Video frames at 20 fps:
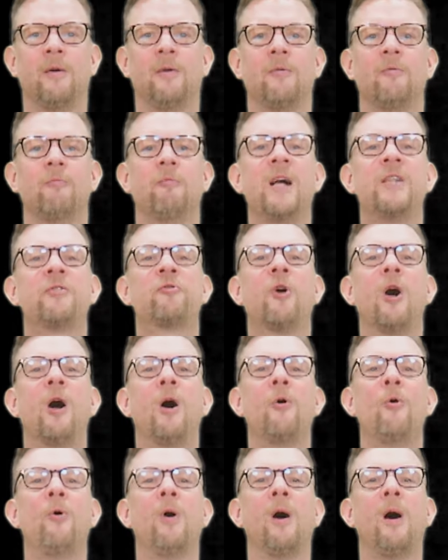
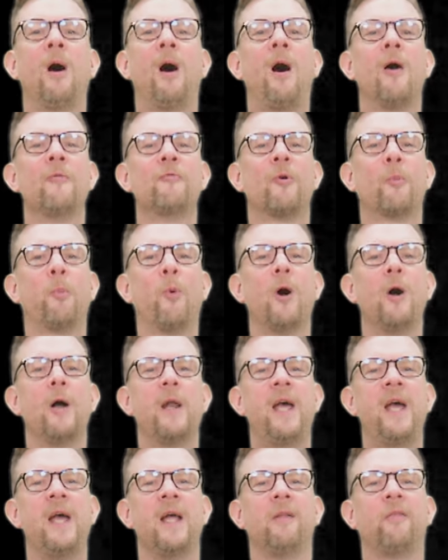Retro 100 word
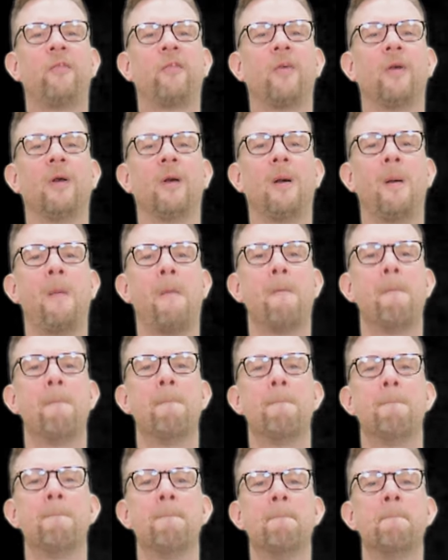hit.
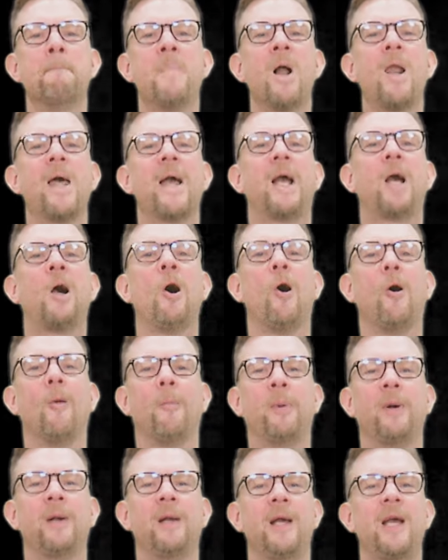Mullet
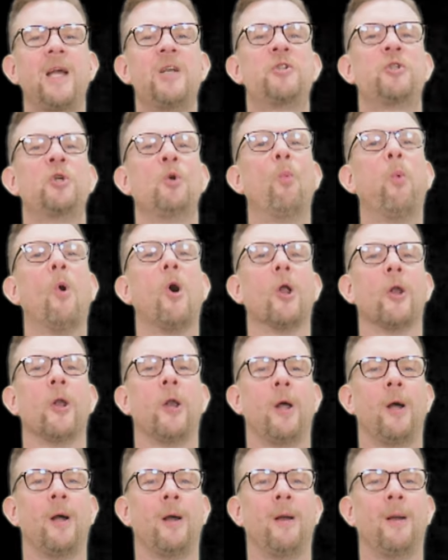Cop, issue
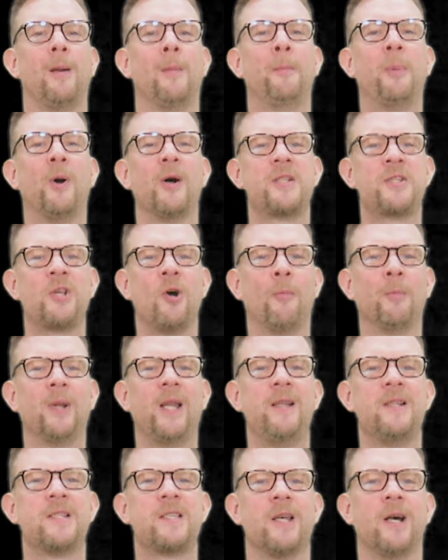1, by Tom
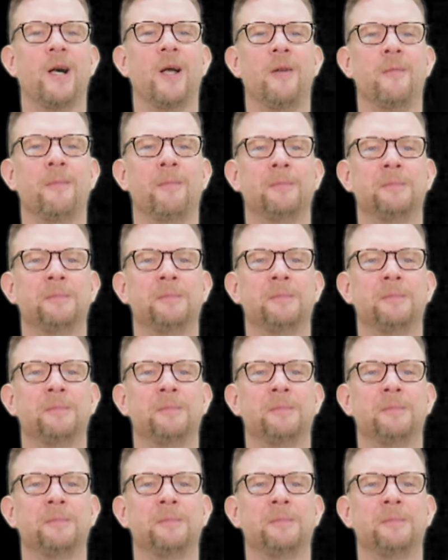Lintern.